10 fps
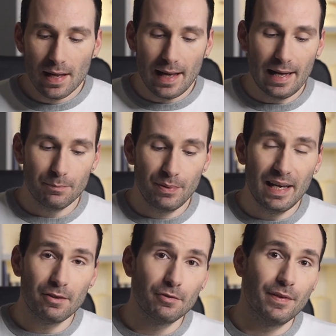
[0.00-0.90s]
And
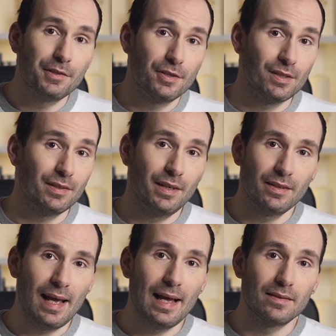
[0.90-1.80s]
Piano Adventures, on the other
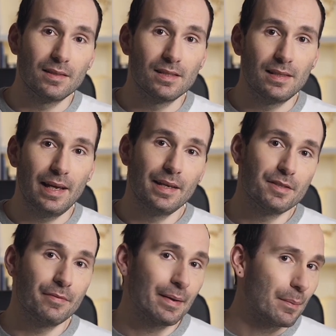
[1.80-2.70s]
hand, stays
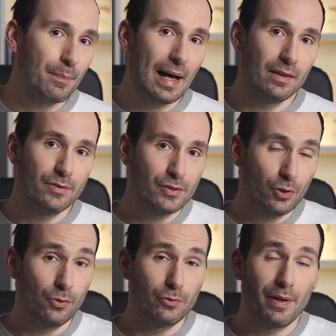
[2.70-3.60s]
very balanced
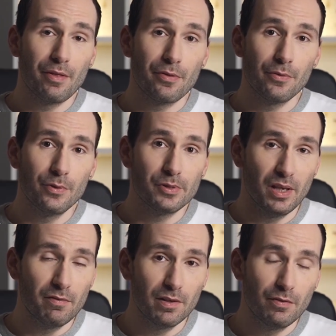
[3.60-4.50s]
all the way through. So
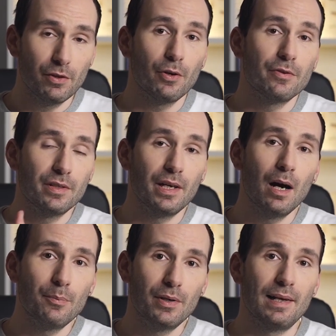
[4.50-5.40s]
even if you go to the
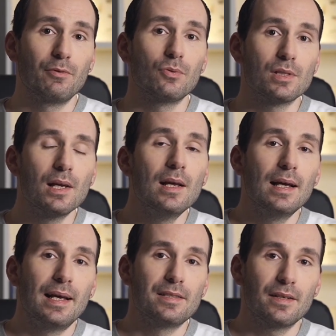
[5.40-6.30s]
upper levels,
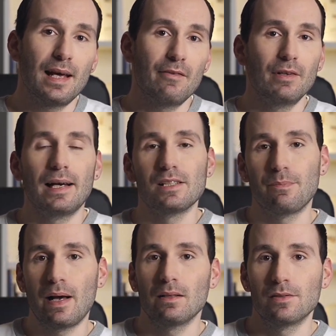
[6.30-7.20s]
it's going to have a nice
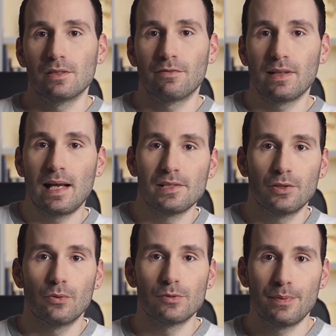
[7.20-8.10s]
balance of
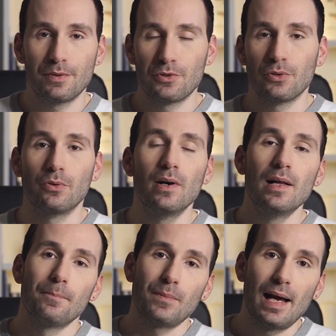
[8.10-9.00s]
classical, spiritual,
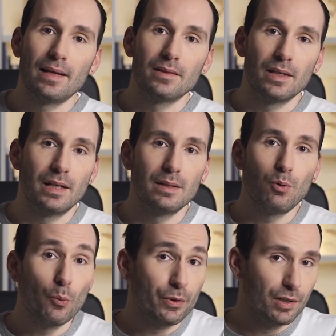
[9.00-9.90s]
and
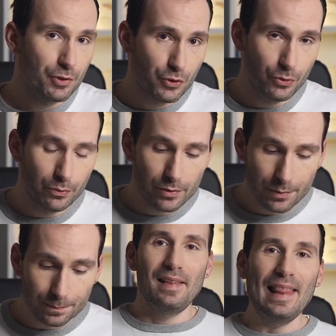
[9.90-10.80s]
popular tunes.
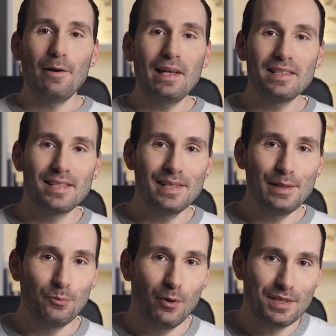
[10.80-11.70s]
Now let's see
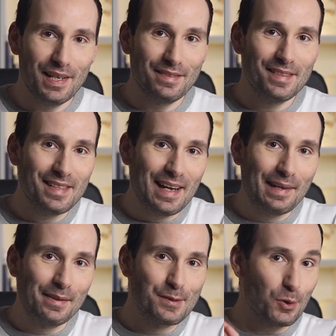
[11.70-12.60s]
what's
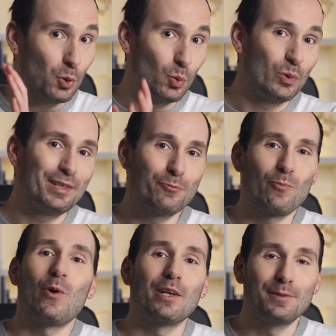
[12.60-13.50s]
inside this
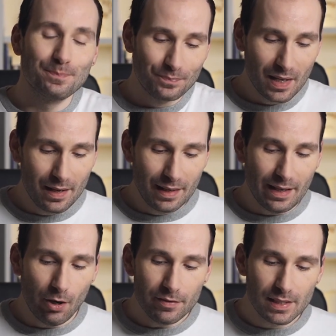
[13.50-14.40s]
all-in-one.
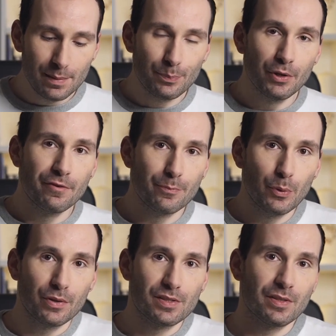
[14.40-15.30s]
Now, obviously both
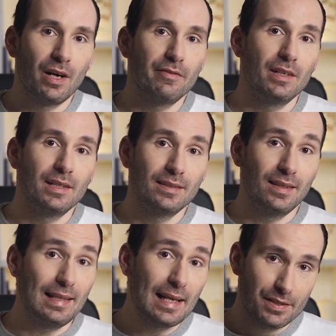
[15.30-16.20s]
books cover the
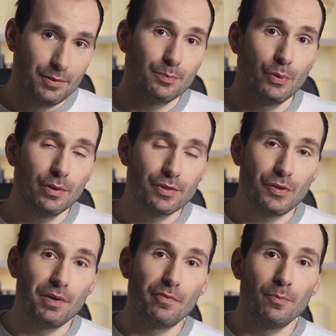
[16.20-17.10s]
lesson book, so
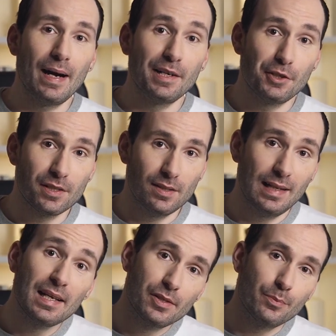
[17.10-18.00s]
if you buy just the
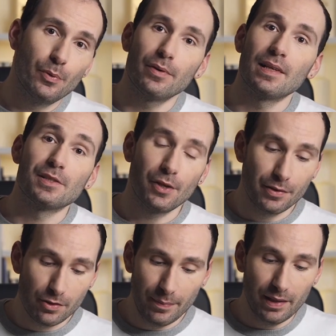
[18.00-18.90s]
lesson book, that's going
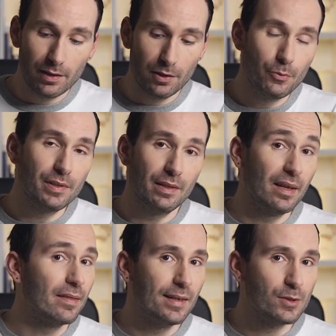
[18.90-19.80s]
to be included
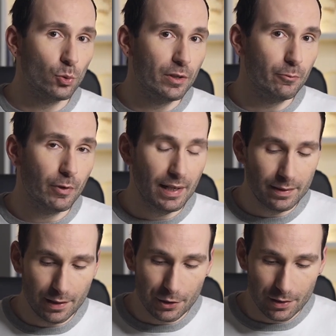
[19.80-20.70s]
in these all-in-one
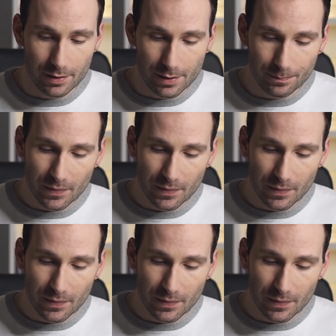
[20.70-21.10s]
editions.